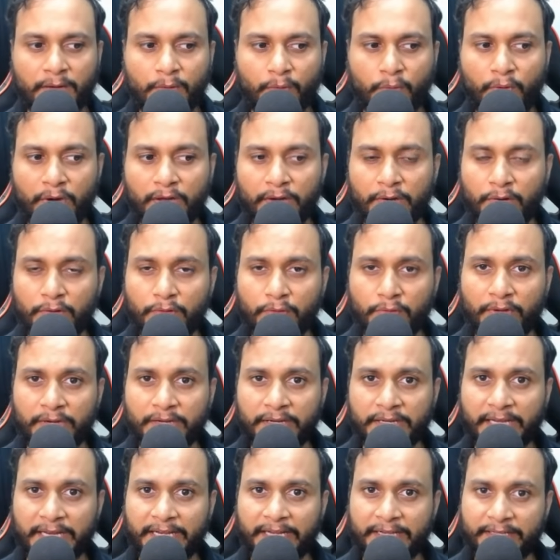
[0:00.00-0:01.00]

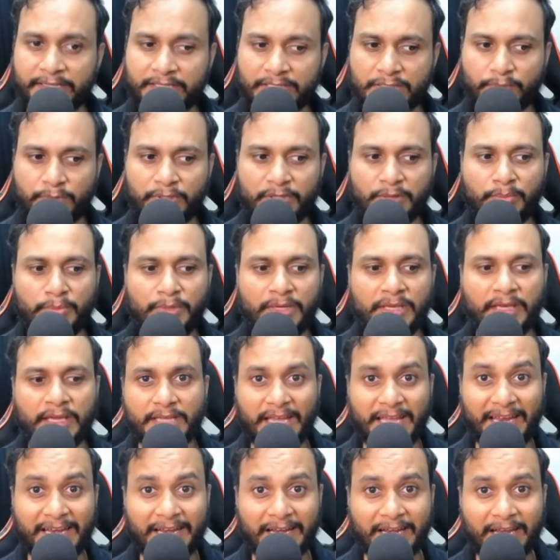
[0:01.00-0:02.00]
one-on-one guidance with
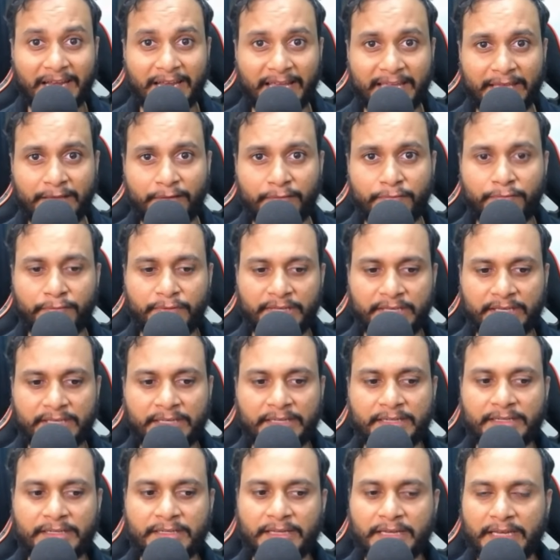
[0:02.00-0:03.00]
me and live
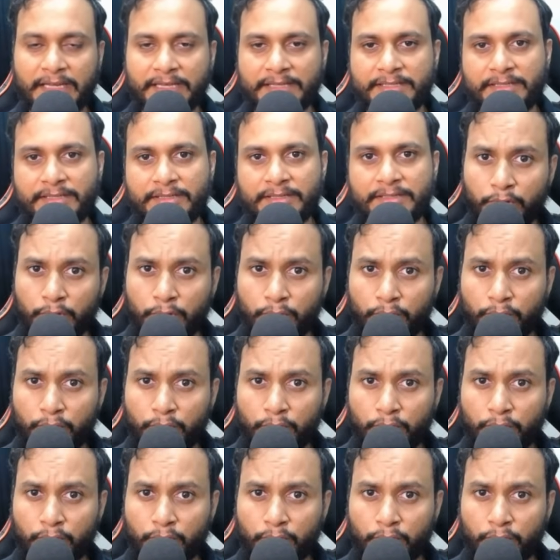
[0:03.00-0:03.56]
weekend classes.